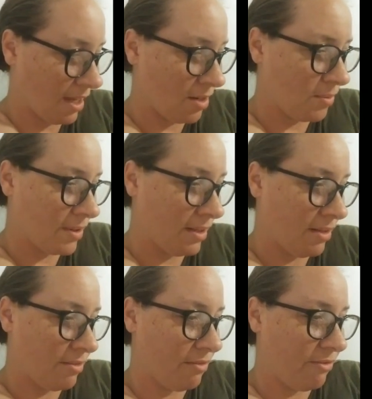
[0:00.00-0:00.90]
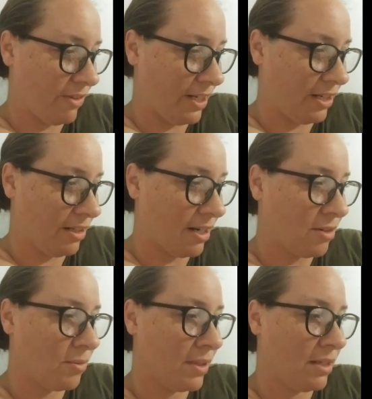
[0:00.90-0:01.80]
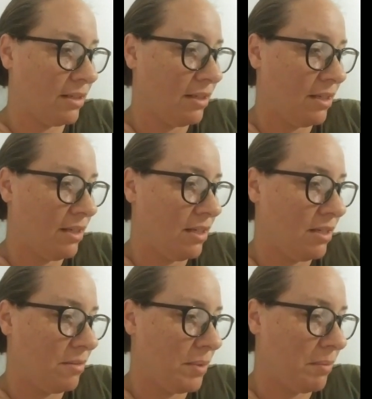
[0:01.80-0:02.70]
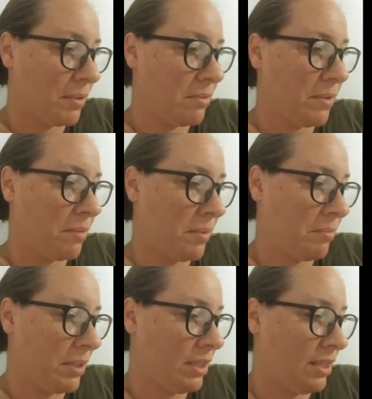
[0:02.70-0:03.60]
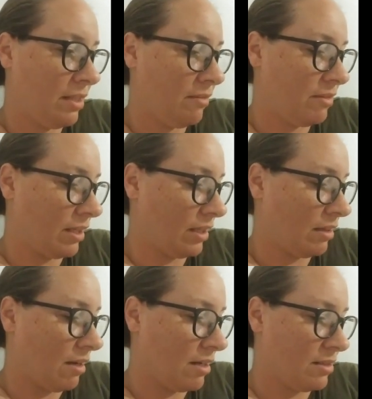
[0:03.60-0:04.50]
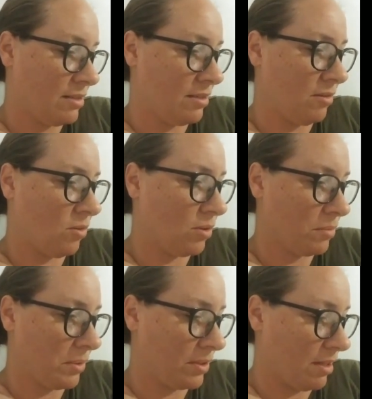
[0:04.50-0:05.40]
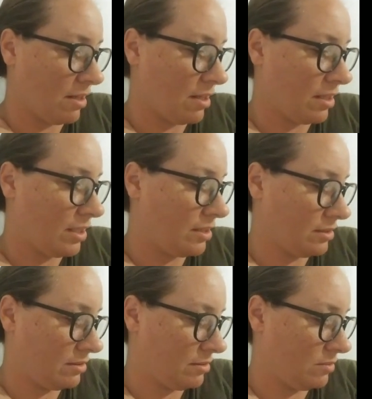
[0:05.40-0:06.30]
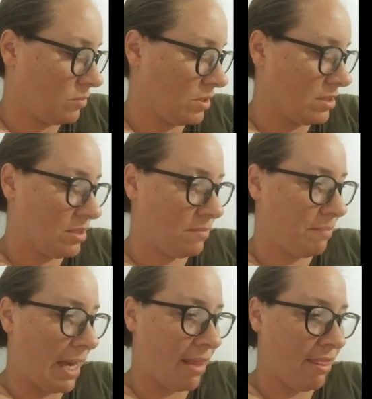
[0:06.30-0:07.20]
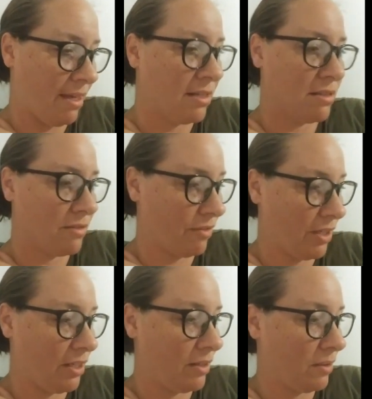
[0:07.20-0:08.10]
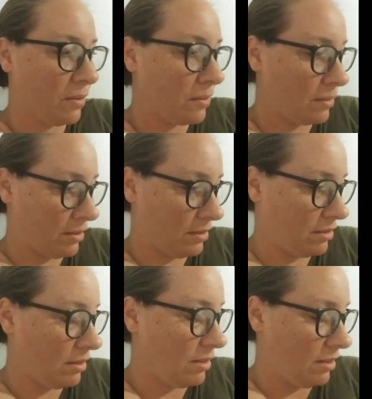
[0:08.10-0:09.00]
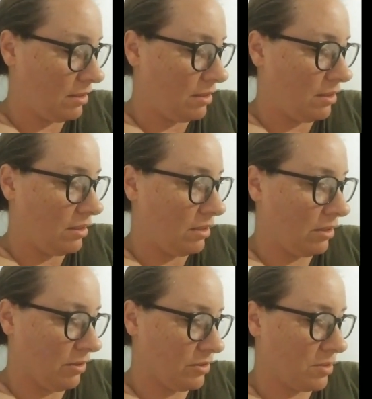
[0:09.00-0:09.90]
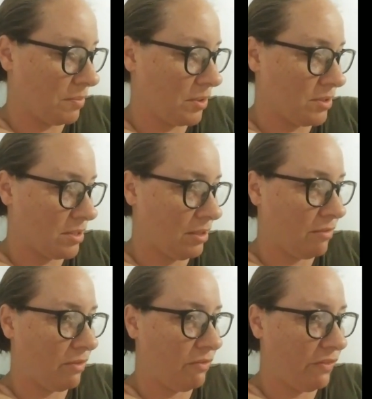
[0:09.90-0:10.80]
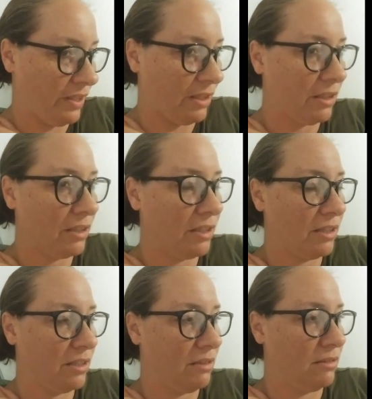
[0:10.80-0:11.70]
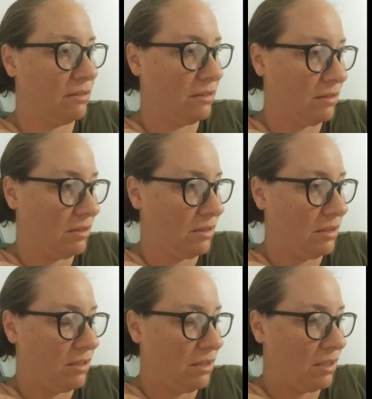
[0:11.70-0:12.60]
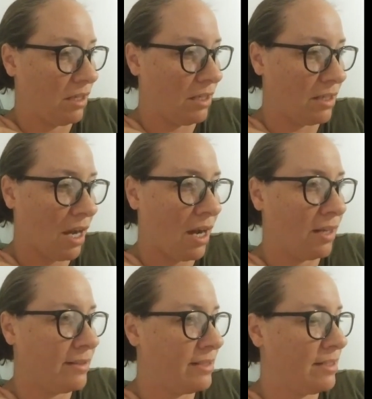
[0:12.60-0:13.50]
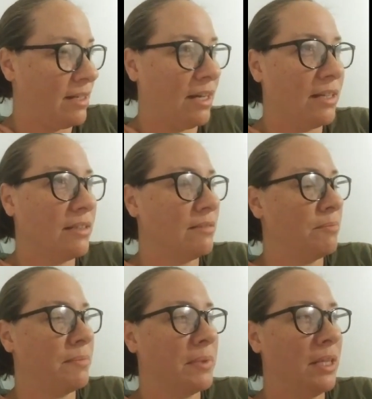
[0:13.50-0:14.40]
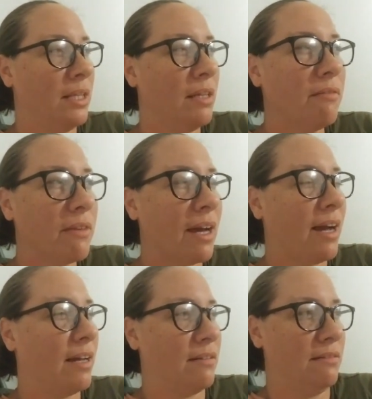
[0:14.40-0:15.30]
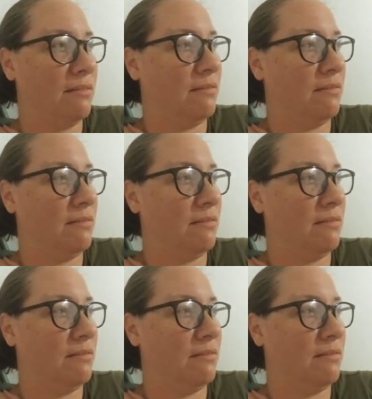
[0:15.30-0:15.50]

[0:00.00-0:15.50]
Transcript: I don't want to live in fear. I don't want people to make me believe that God is a horrible God and wants bad things for you and you're supposed to live in fear. And I did not believe that